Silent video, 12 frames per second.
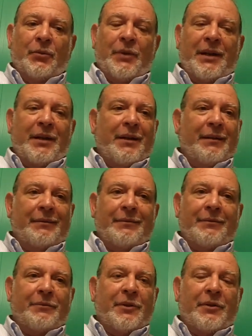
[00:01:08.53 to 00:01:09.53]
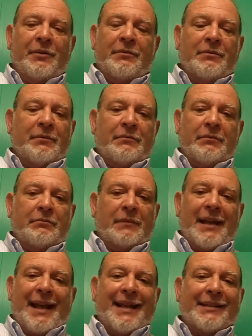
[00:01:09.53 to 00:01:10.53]
We were
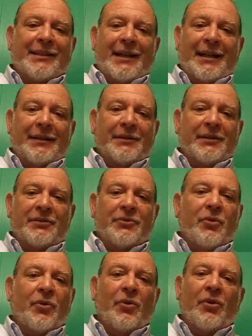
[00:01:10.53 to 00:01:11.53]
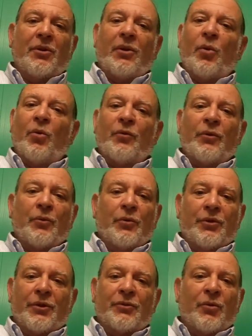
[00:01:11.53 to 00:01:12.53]
exiled to all over the
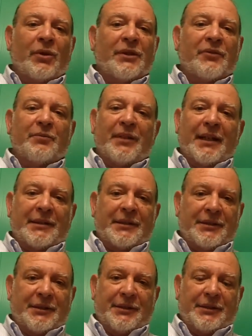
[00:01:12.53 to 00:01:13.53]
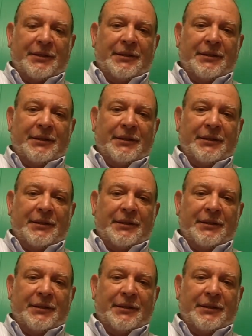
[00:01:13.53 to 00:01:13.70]
world, all different places.